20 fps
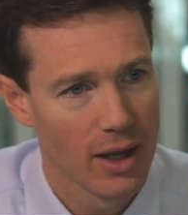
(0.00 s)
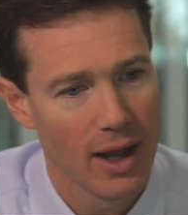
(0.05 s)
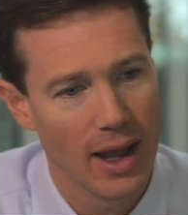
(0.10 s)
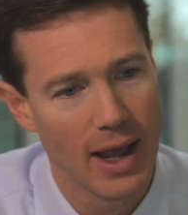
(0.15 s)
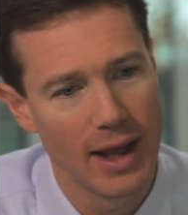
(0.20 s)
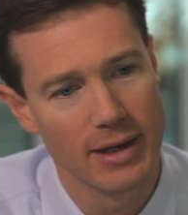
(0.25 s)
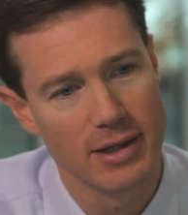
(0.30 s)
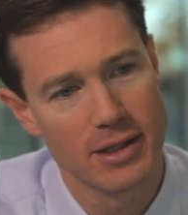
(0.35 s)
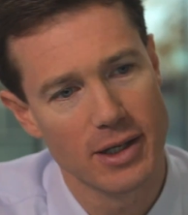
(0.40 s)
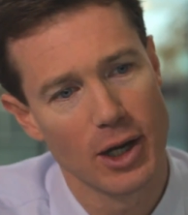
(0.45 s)

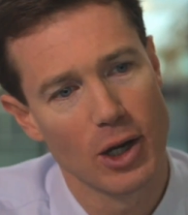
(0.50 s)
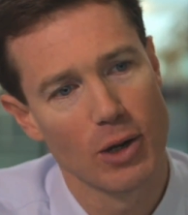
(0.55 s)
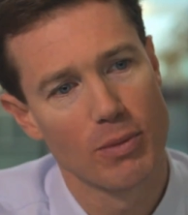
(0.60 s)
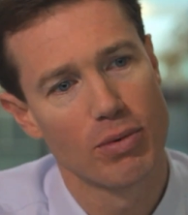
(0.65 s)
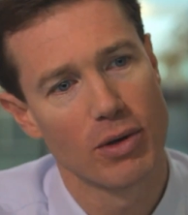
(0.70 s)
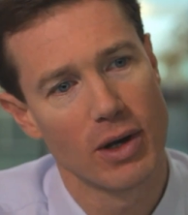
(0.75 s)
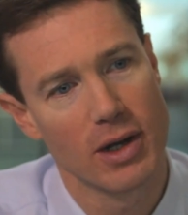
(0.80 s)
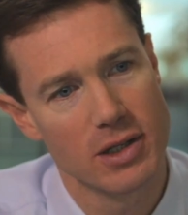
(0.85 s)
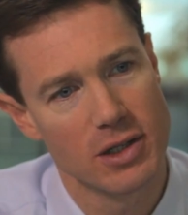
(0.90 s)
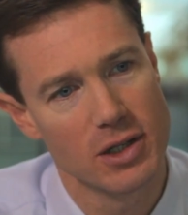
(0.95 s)
And as air
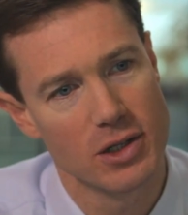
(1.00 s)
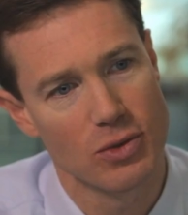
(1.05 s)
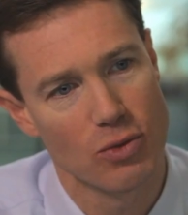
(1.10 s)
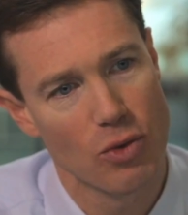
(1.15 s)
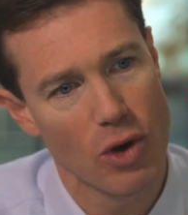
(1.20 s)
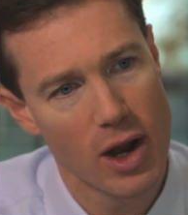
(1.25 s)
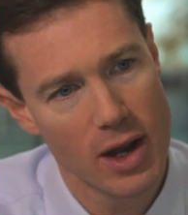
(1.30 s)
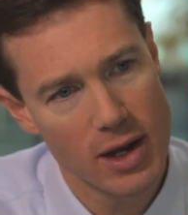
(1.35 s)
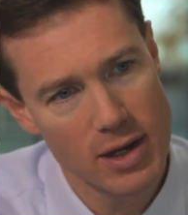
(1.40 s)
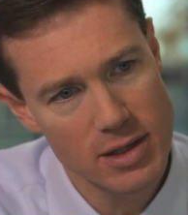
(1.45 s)
prices
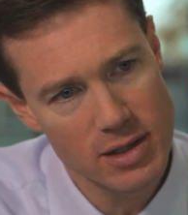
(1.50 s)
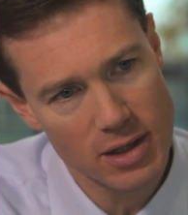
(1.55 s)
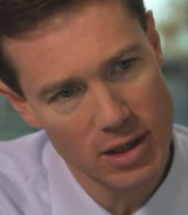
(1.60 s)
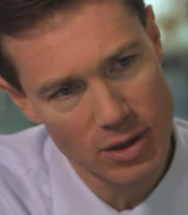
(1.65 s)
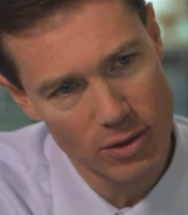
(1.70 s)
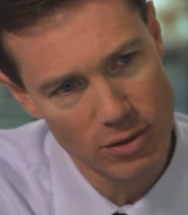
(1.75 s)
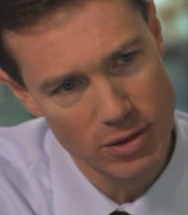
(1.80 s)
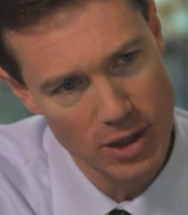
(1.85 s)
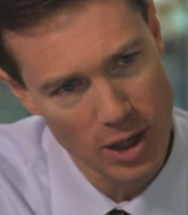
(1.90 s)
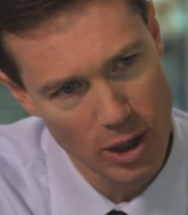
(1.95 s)
rise,
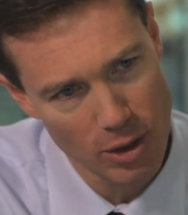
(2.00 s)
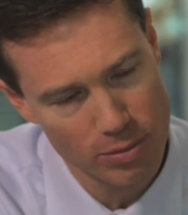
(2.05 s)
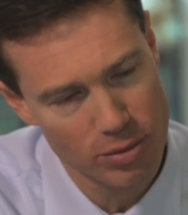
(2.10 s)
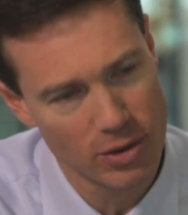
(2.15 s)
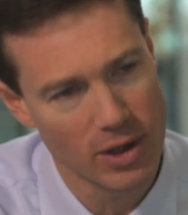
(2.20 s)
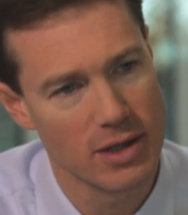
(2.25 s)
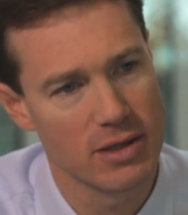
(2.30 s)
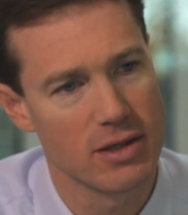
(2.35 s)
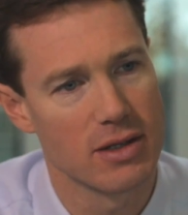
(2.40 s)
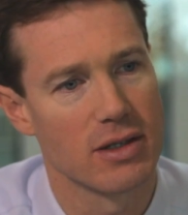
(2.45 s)
hotel
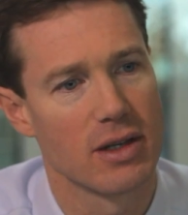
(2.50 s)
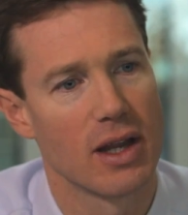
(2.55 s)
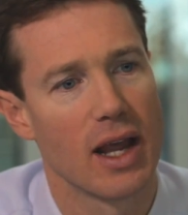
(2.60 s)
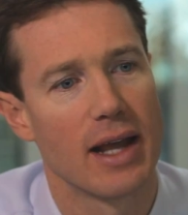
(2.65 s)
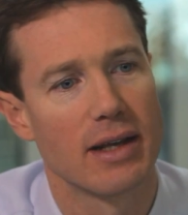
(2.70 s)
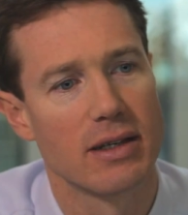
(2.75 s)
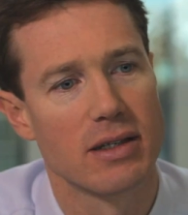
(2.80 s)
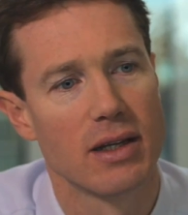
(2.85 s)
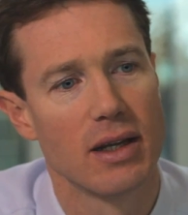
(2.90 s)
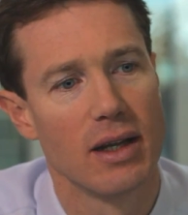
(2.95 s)
prices
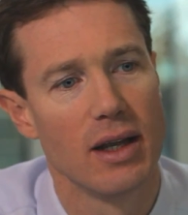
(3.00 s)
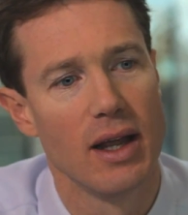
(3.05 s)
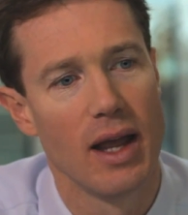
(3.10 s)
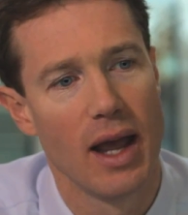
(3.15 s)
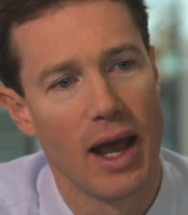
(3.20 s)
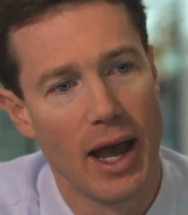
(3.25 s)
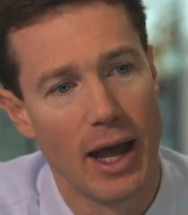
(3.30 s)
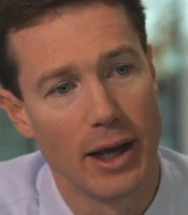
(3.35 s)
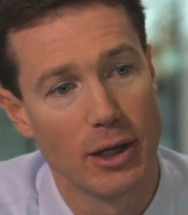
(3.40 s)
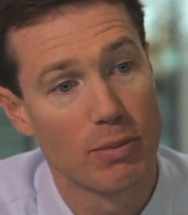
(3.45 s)
get
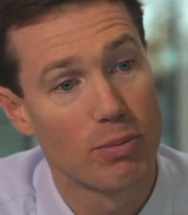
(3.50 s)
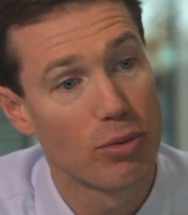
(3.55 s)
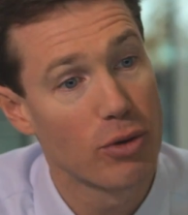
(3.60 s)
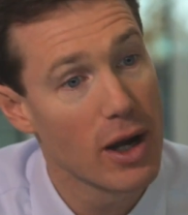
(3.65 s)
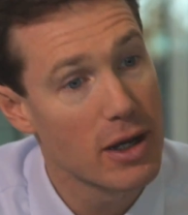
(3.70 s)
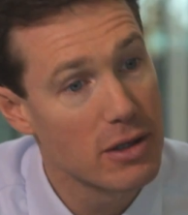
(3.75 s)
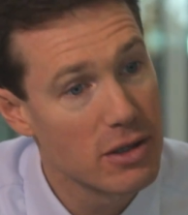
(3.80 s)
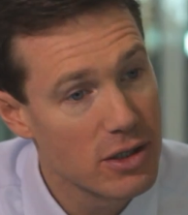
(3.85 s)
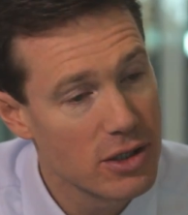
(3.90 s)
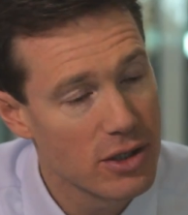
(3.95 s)

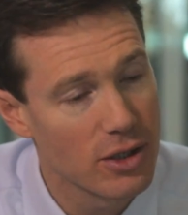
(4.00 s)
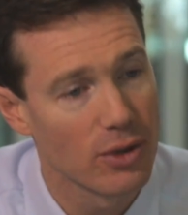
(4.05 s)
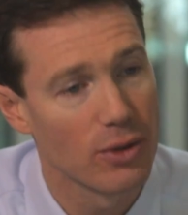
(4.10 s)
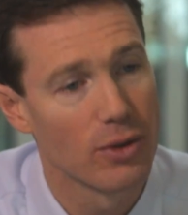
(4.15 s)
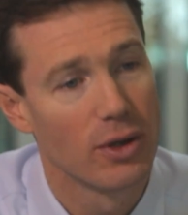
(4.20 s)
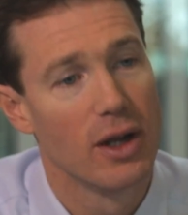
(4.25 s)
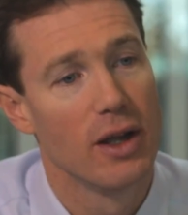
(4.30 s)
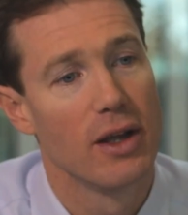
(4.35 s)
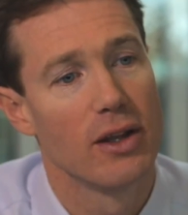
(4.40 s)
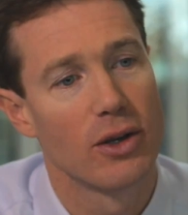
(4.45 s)
depressed.
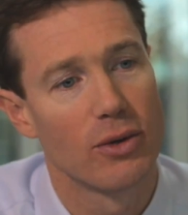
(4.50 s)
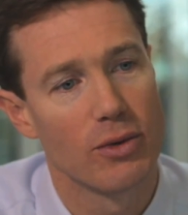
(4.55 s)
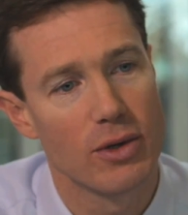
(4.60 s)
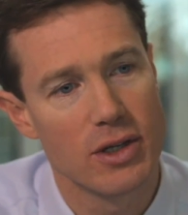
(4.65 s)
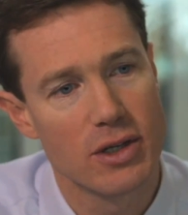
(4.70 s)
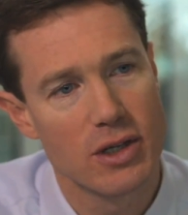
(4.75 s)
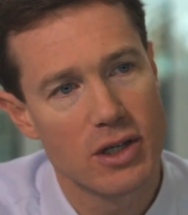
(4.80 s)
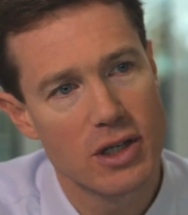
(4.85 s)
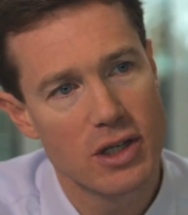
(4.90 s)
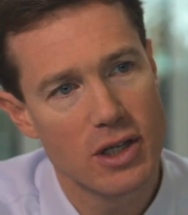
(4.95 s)
So there
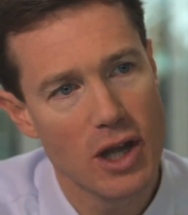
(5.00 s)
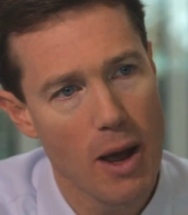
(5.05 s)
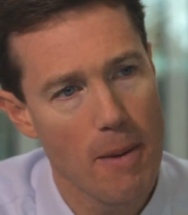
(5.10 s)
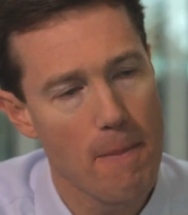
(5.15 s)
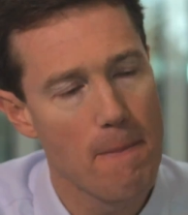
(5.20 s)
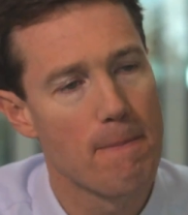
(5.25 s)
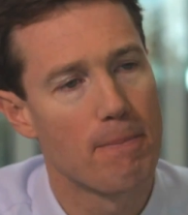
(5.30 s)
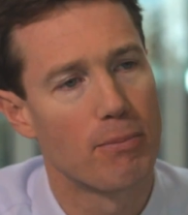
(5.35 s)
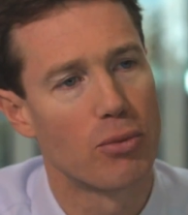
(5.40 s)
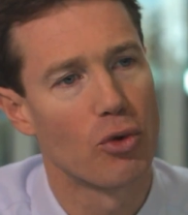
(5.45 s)
is
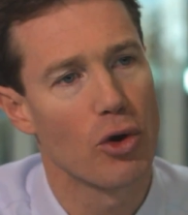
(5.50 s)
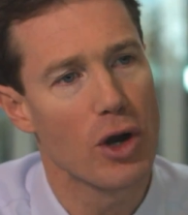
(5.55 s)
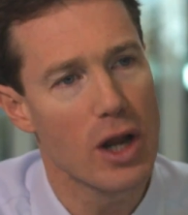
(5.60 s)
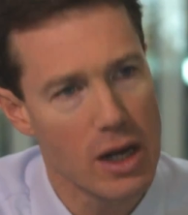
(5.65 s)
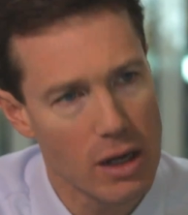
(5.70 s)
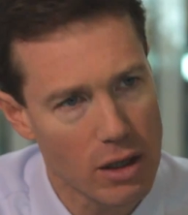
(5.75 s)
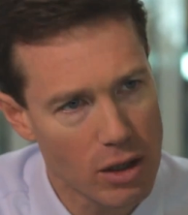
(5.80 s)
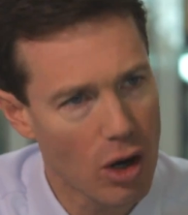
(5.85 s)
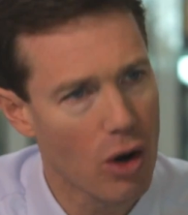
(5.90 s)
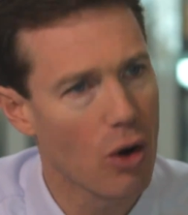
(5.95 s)
some
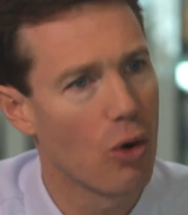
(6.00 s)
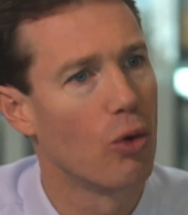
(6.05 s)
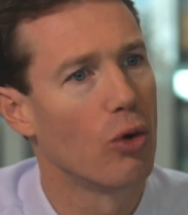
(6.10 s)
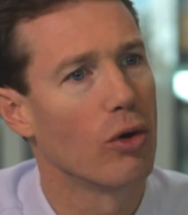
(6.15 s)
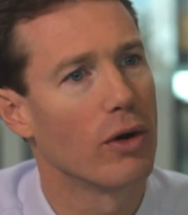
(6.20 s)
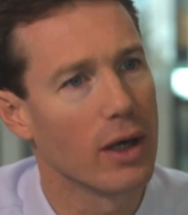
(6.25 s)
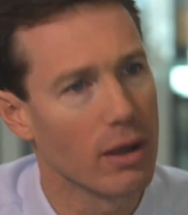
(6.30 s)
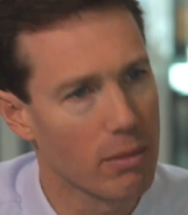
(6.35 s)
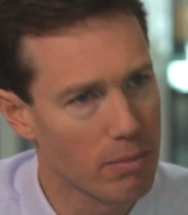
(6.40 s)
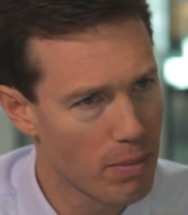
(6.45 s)
brake
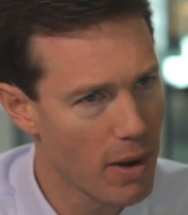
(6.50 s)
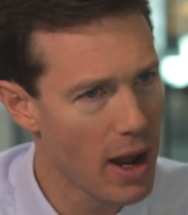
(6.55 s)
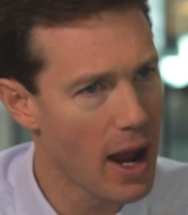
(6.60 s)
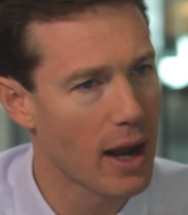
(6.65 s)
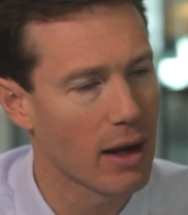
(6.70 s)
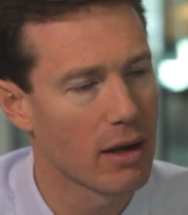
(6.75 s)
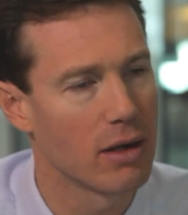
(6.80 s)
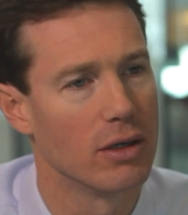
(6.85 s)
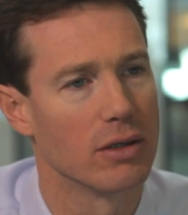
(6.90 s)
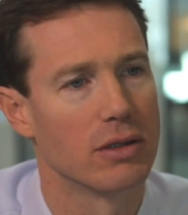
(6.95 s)
holding
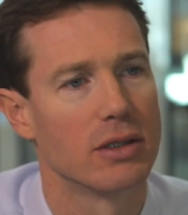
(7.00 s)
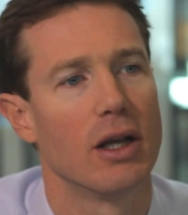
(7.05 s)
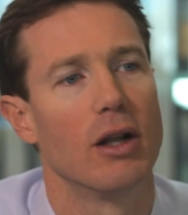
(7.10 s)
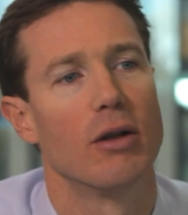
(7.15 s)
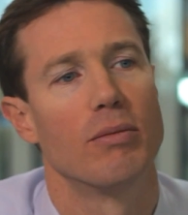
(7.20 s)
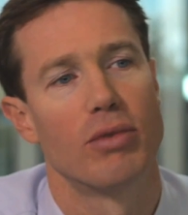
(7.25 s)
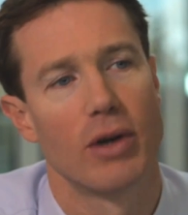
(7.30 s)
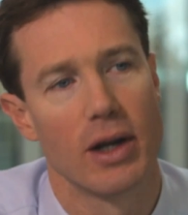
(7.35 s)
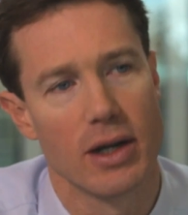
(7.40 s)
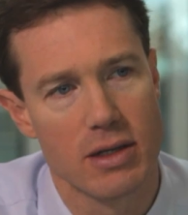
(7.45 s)
back hotel
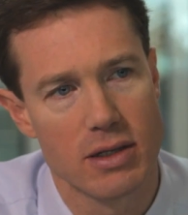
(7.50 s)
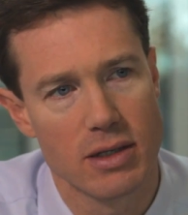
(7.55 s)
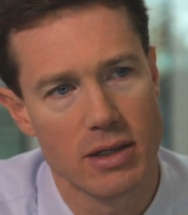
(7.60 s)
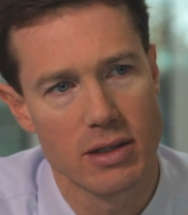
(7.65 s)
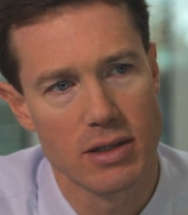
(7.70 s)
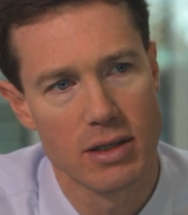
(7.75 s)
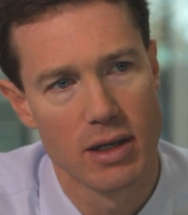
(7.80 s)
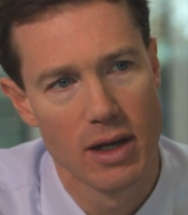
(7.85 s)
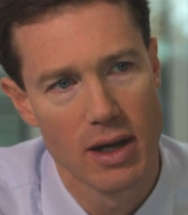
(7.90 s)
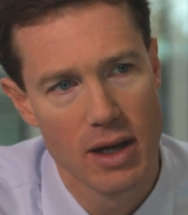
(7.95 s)

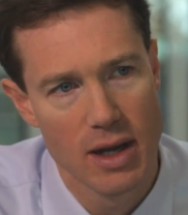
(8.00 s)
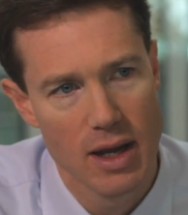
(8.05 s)
prices,